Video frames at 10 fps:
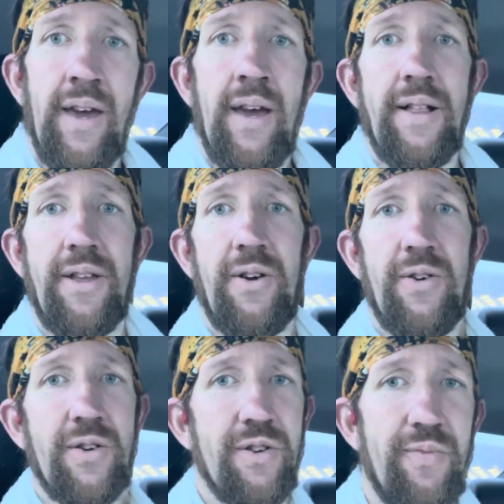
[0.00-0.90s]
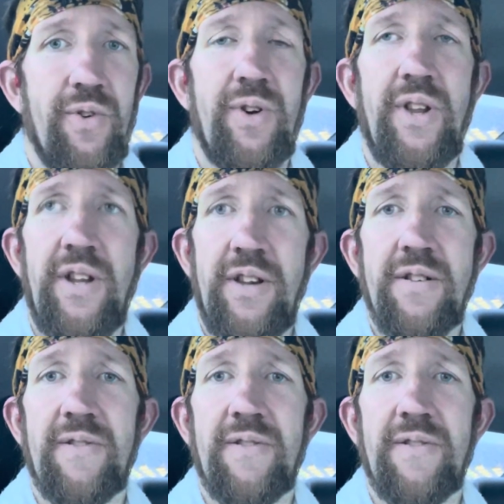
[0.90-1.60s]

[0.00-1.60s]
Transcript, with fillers: Hello, good morning,